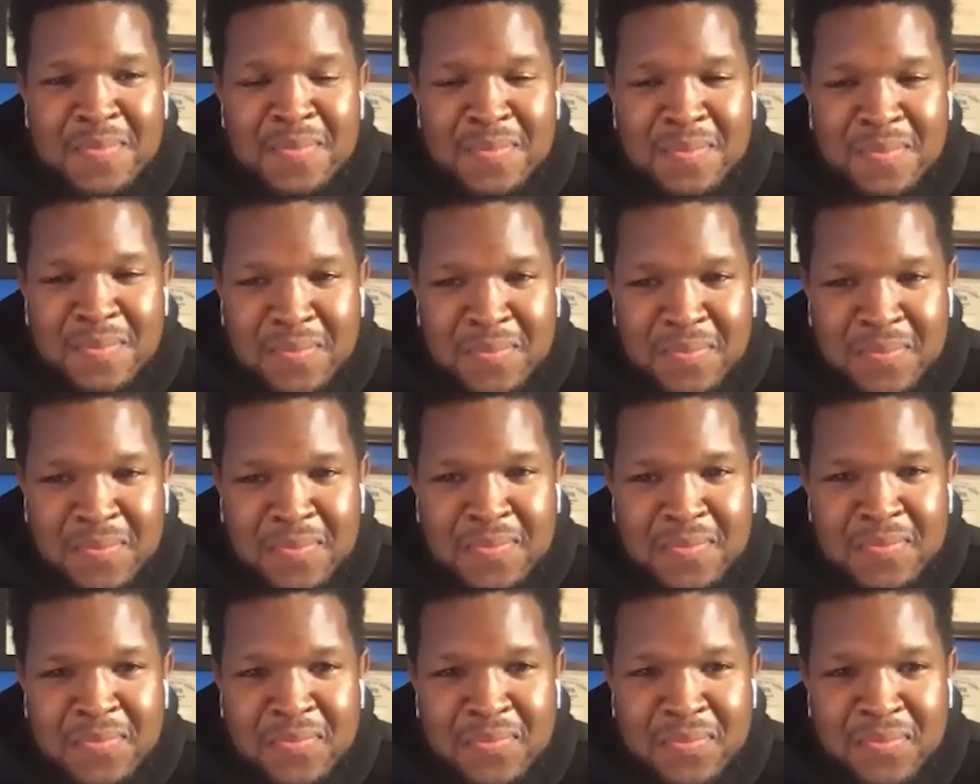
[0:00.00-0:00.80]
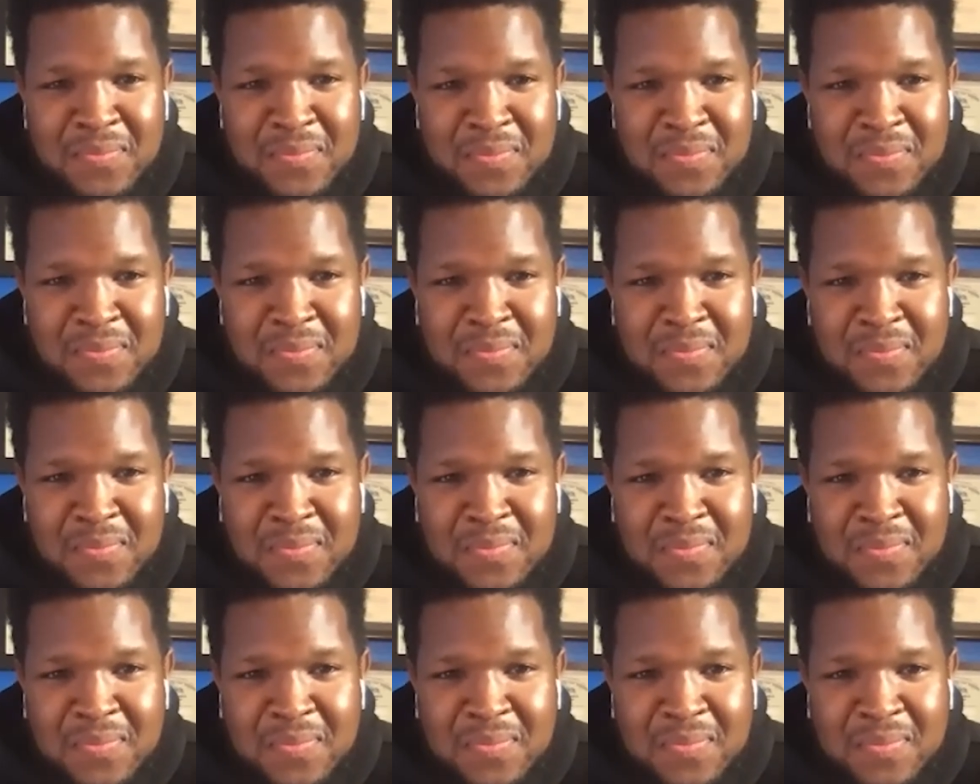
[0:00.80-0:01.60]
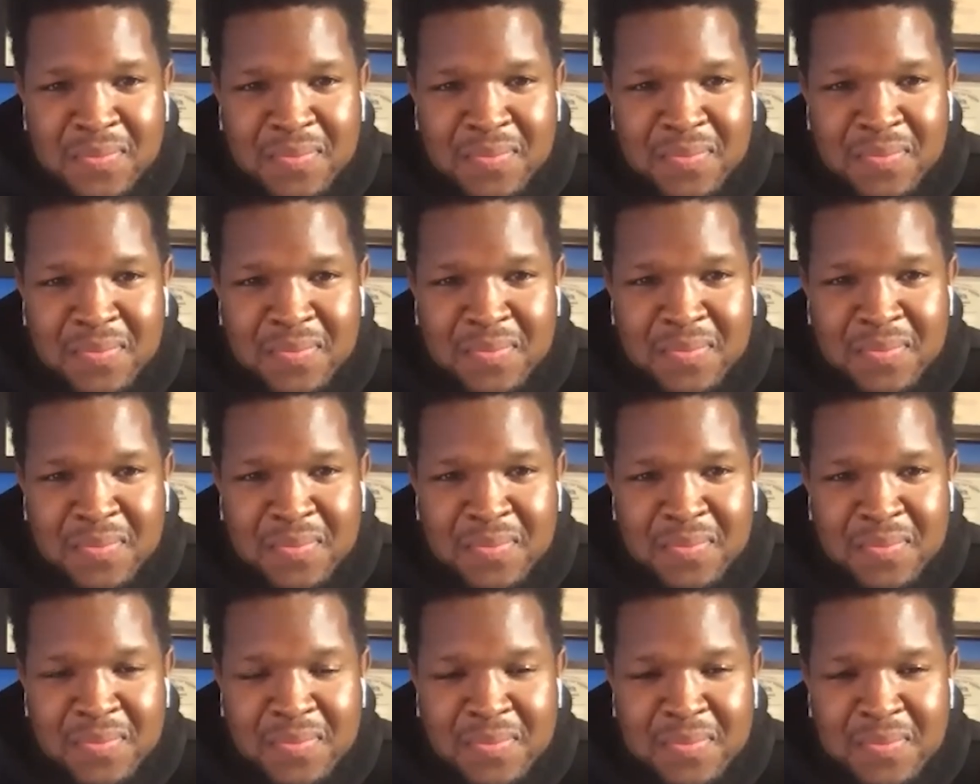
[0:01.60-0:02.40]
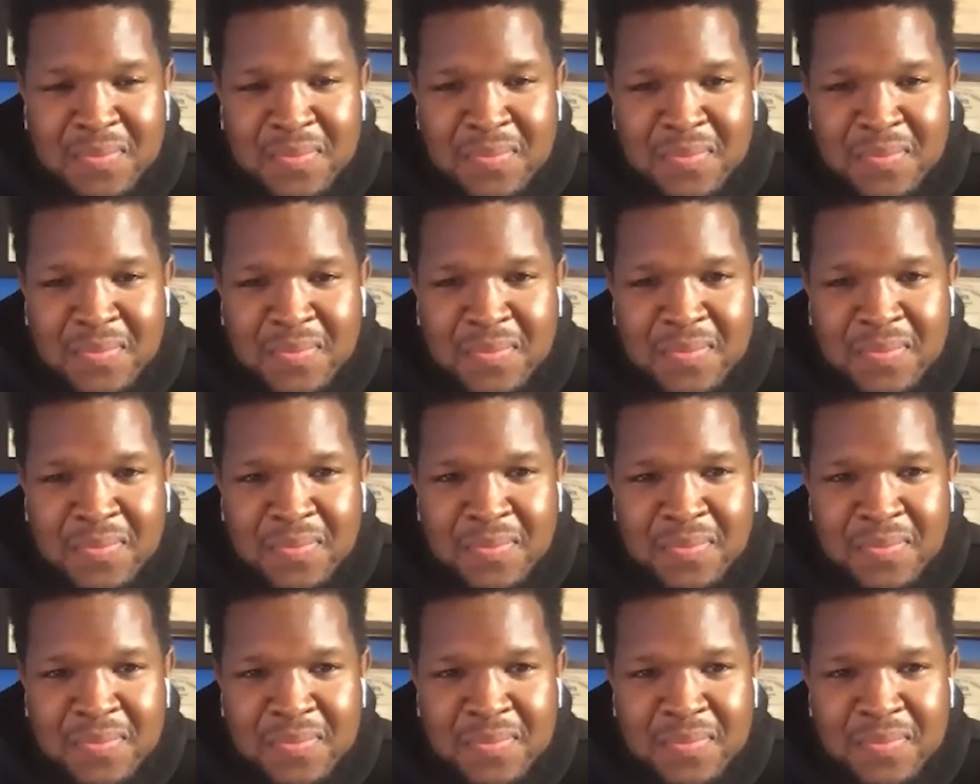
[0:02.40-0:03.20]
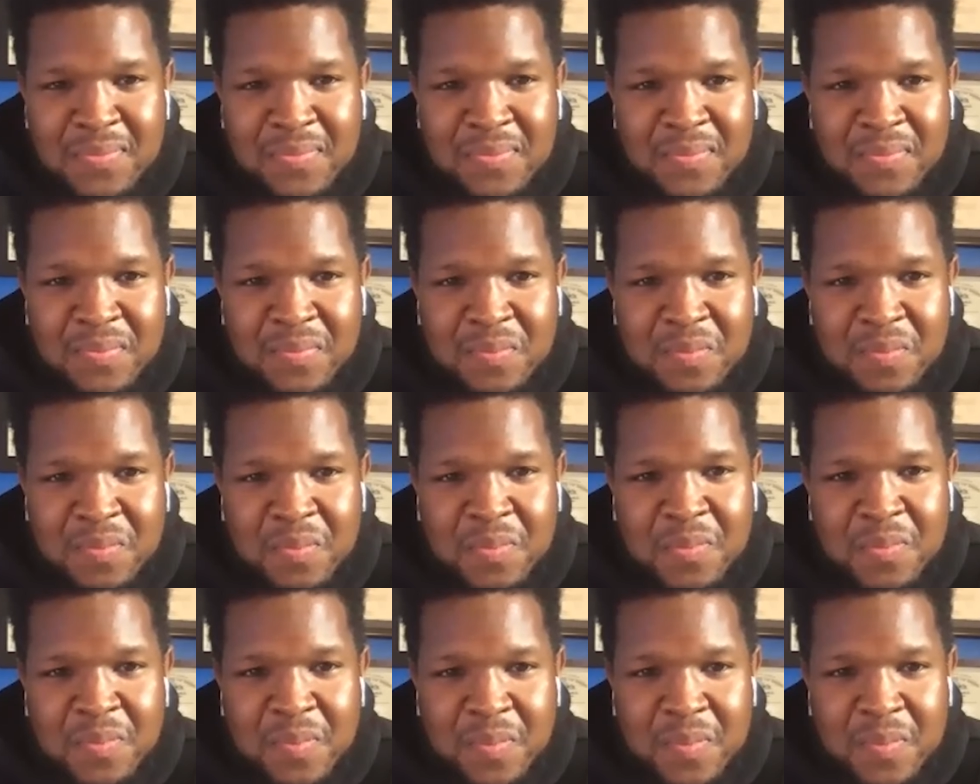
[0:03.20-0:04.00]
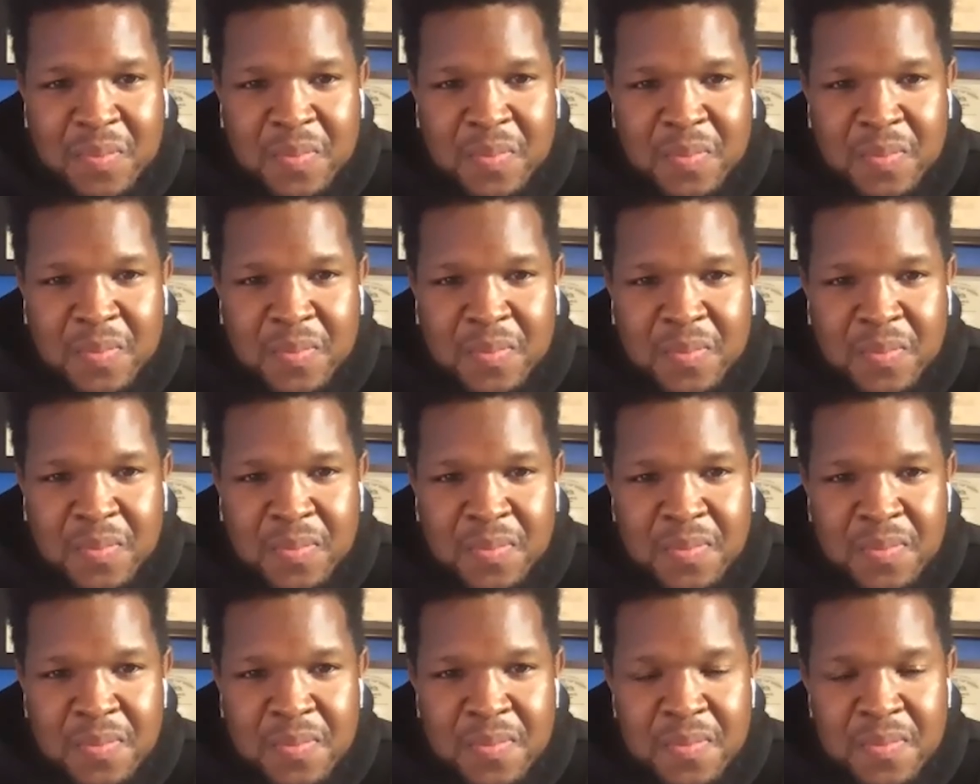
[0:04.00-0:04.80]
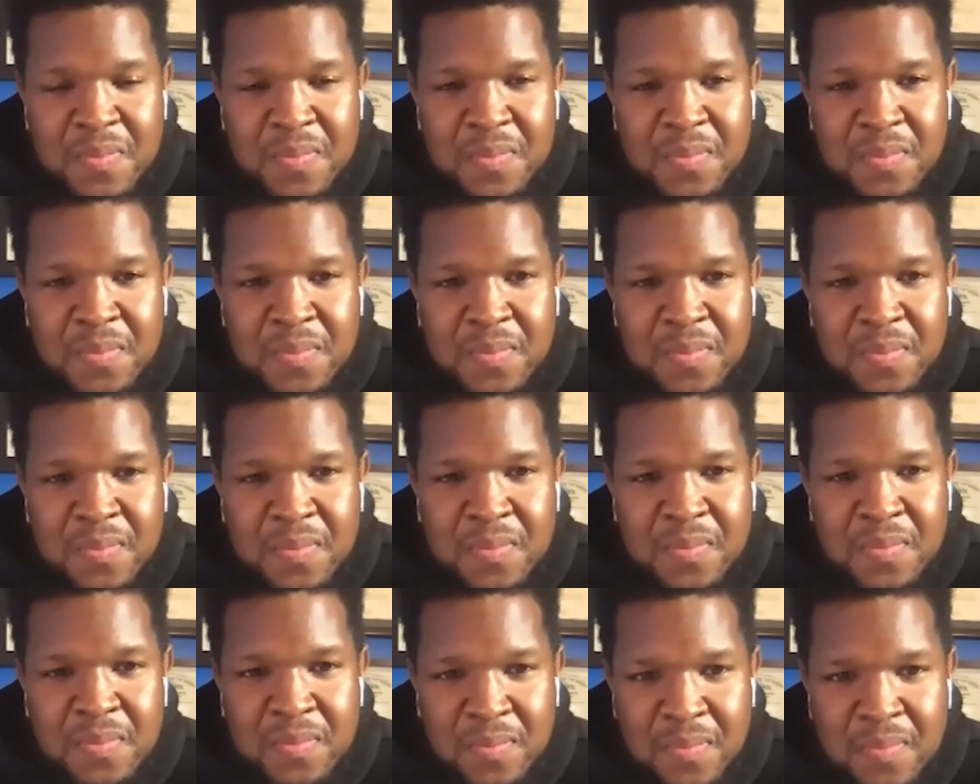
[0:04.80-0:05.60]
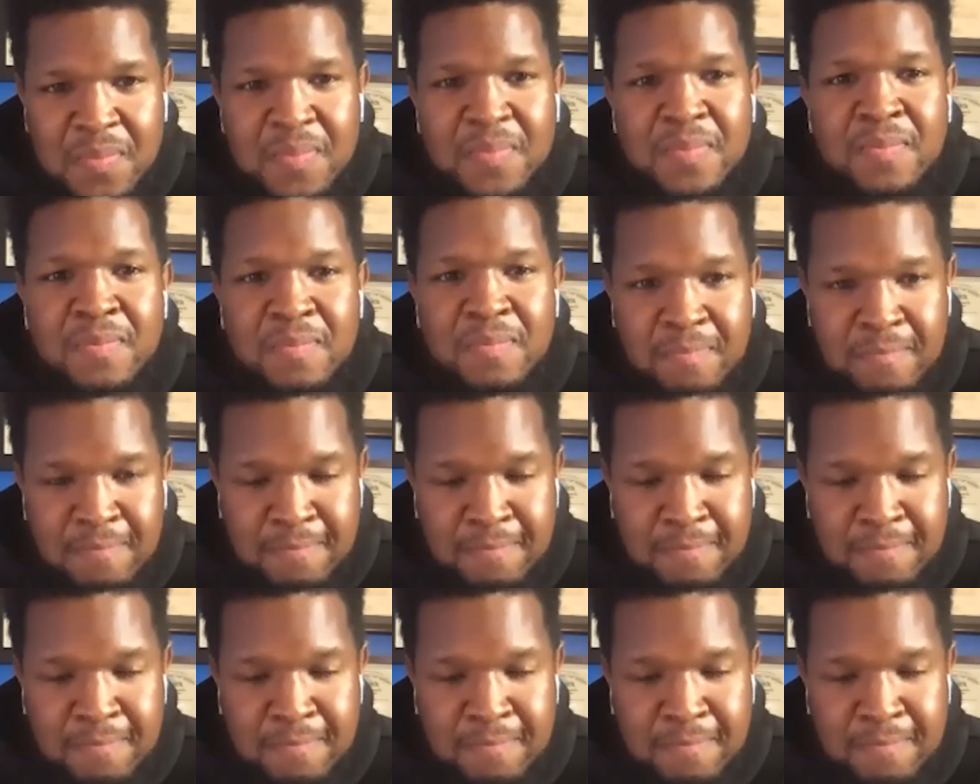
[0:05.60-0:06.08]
This person isn't speaking.